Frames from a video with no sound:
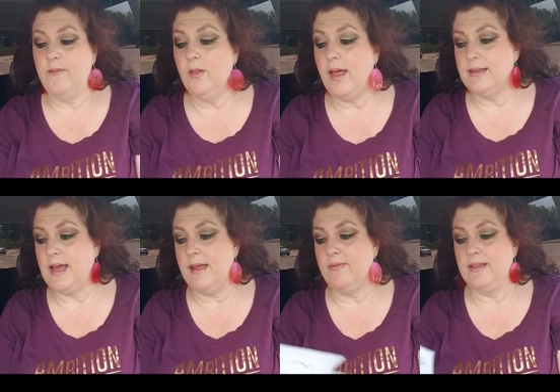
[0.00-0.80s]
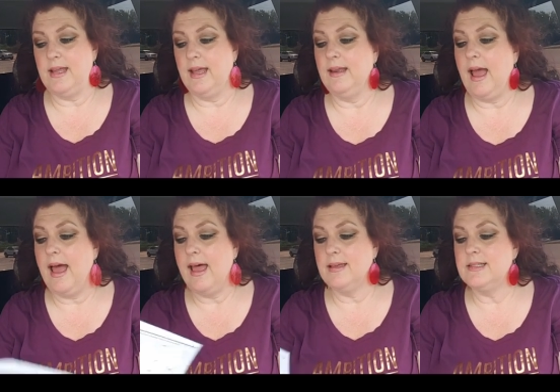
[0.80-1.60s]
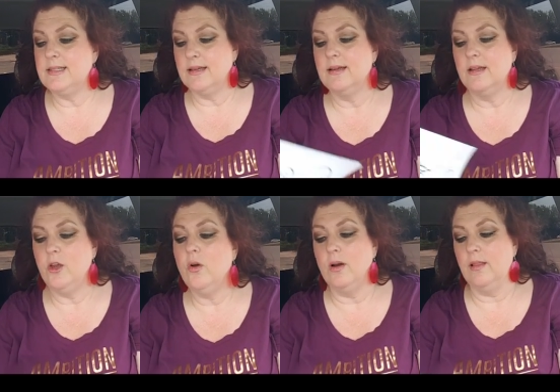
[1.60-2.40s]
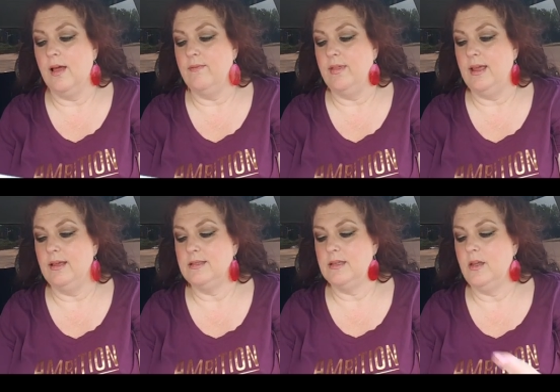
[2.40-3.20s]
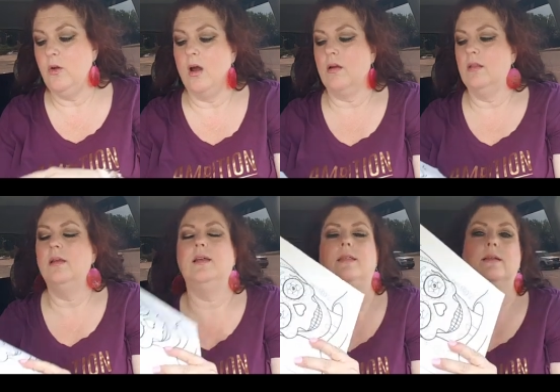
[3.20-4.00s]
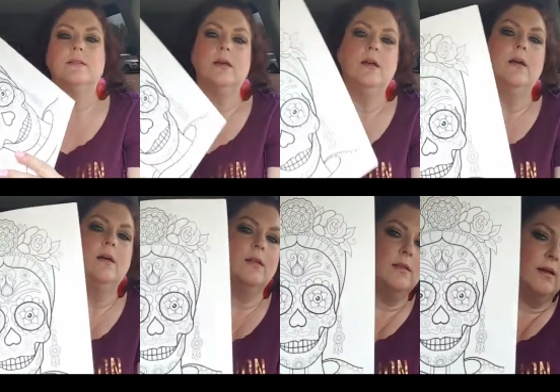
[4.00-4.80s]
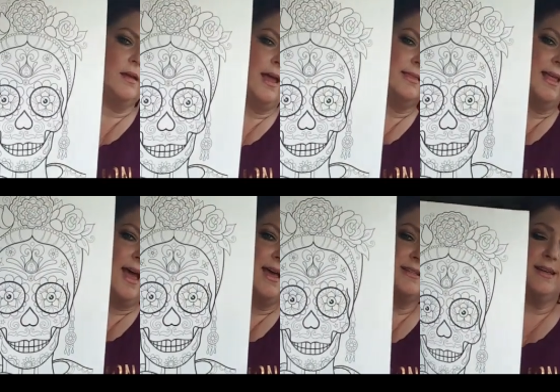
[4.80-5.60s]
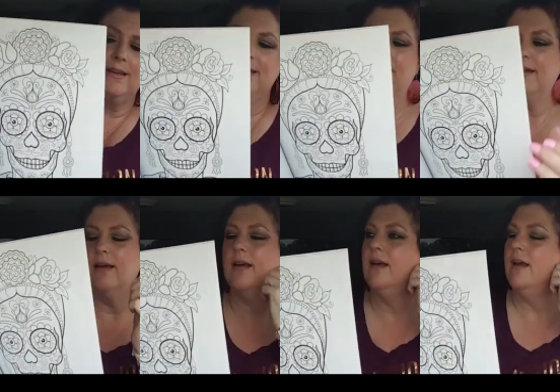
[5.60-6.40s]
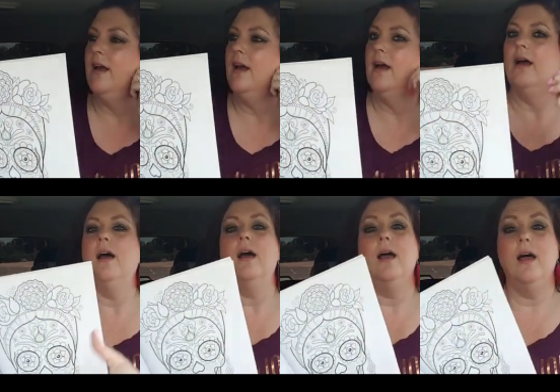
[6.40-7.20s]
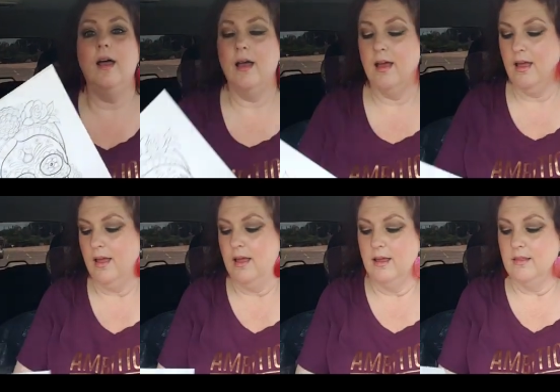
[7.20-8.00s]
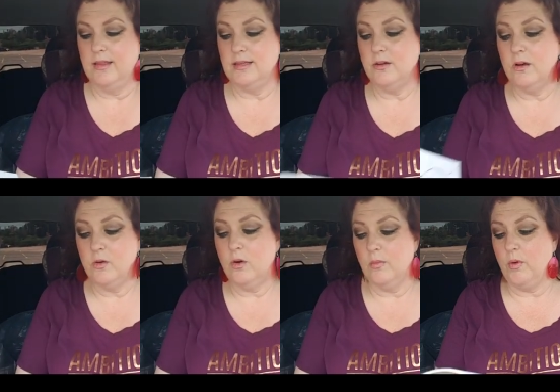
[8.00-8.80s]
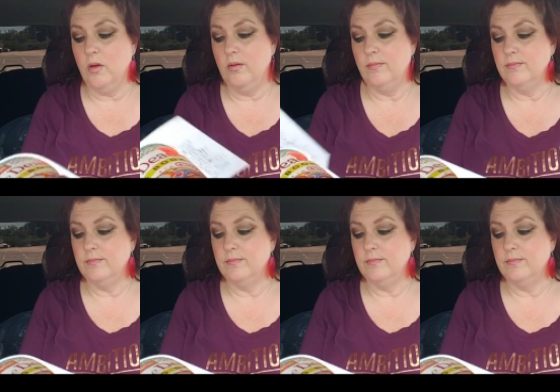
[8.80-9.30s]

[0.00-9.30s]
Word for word: if you like Day of the Dead, guys, you're going to love these. You're, look at this. Look at that. Oh, these are adorable.